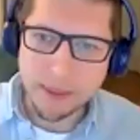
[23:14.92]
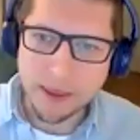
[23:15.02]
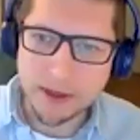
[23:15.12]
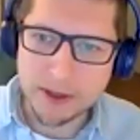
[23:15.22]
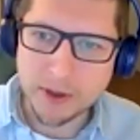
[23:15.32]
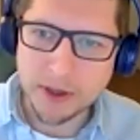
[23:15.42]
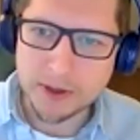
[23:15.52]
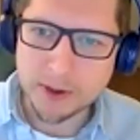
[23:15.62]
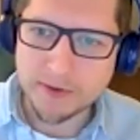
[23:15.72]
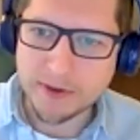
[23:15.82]
So I
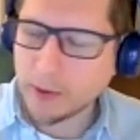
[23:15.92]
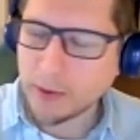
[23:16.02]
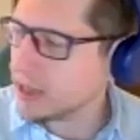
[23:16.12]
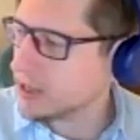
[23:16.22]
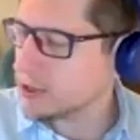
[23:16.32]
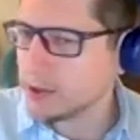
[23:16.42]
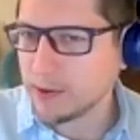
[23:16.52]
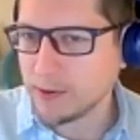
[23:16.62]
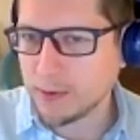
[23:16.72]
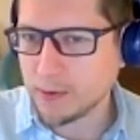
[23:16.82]
sort of equate it
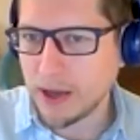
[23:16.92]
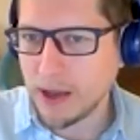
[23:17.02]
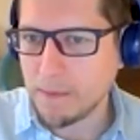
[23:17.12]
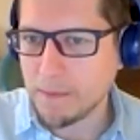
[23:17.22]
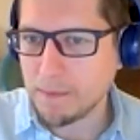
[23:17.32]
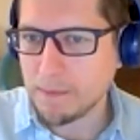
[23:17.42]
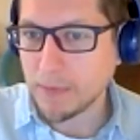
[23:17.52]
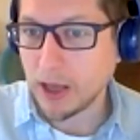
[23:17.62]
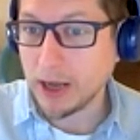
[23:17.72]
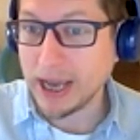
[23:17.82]
to
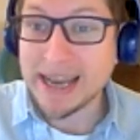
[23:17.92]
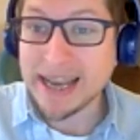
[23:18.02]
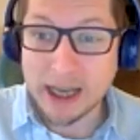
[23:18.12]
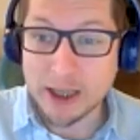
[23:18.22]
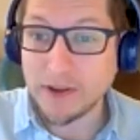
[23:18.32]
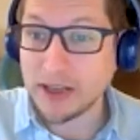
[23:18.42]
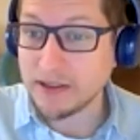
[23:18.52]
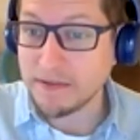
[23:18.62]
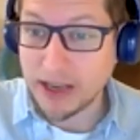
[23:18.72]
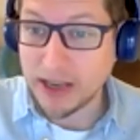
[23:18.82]
like index fund
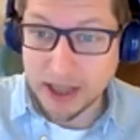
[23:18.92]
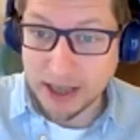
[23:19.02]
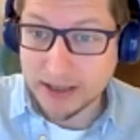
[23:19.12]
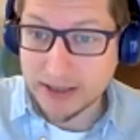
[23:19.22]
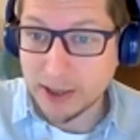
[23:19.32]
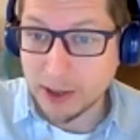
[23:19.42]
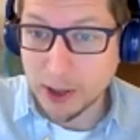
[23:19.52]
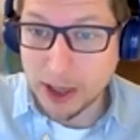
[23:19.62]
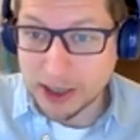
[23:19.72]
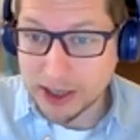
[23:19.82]
investing. You're
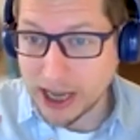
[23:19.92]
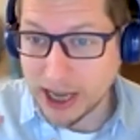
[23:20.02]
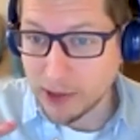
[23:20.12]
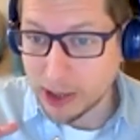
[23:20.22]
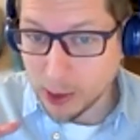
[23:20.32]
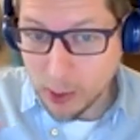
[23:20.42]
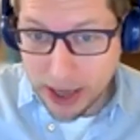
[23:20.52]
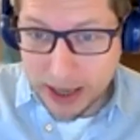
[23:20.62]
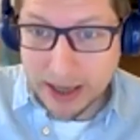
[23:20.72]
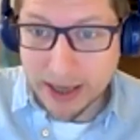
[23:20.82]
not looking to get rich
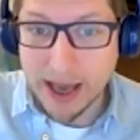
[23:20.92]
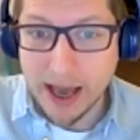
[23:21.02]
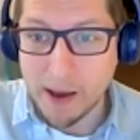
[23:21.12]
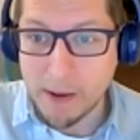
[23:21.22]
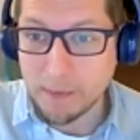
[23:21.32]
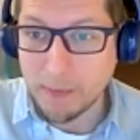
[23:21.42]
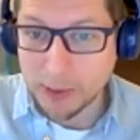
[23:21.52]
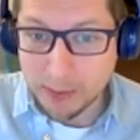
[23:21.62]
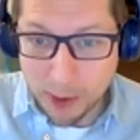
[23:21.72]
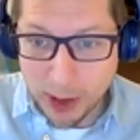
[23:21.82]
quick, but
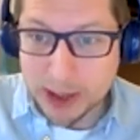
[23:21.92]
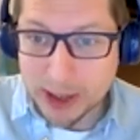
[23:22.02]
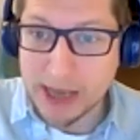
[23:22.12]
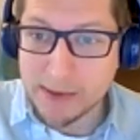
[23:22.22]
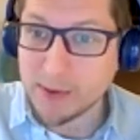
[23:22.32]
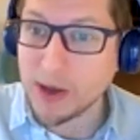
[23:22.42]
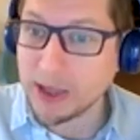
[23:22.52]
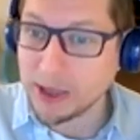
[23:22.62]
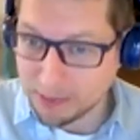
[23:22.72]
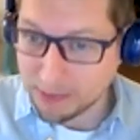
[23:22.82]
it's pretty stable,
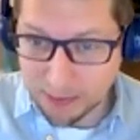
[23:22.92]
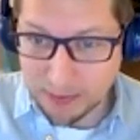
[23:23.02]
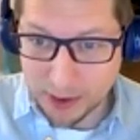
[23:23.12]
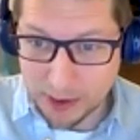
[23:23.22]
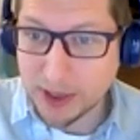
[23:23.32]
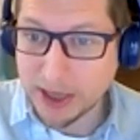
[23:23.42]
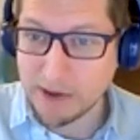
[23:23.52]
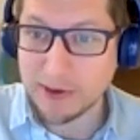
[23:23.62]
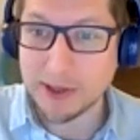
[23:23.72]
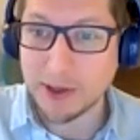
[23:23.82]
and you're going to
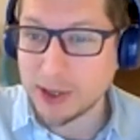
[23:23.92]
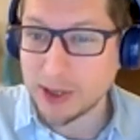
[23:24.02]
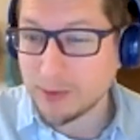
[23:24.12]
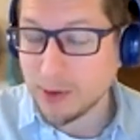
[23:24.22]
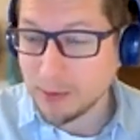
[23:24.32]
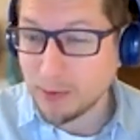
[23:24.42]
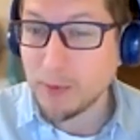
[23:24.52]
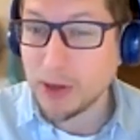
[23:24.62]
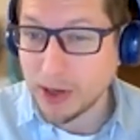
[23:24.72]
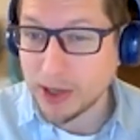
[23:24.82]
get results. It's
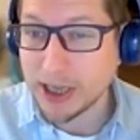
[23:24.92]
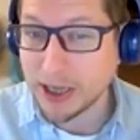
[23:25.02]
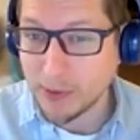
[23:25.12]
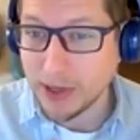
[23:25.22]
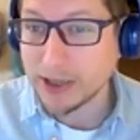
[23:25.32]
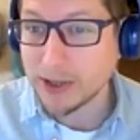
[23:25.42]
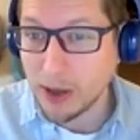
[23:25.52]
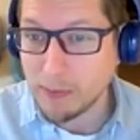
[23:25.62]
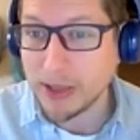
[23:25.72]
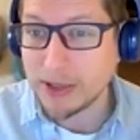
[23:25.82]
probably going to take you at least
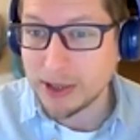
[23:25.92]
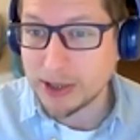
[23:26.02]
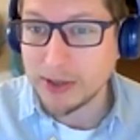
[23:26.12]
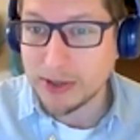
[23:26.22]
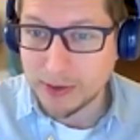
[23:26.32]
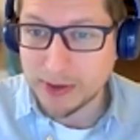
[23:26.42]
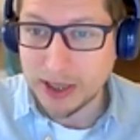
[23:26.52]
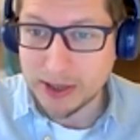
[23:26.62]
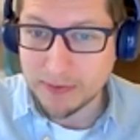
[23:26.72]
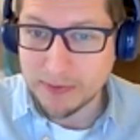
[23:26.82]
9 months until you sort of
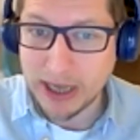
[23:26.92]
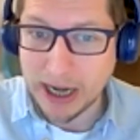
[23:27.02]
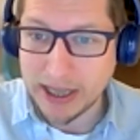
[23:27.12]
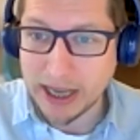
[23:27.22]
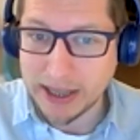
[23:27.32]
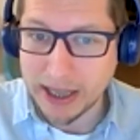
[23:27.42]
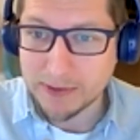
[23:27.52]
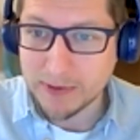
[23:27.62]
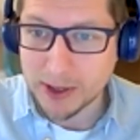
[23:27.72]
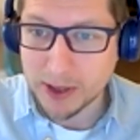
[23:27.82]
see any
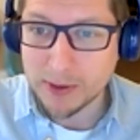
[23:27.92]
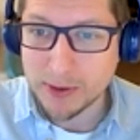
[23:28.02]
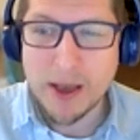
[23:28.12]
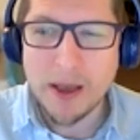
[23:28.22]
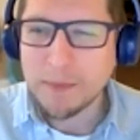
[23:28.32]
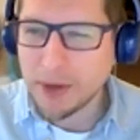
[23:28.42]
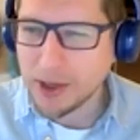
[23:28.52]
decent results. Right.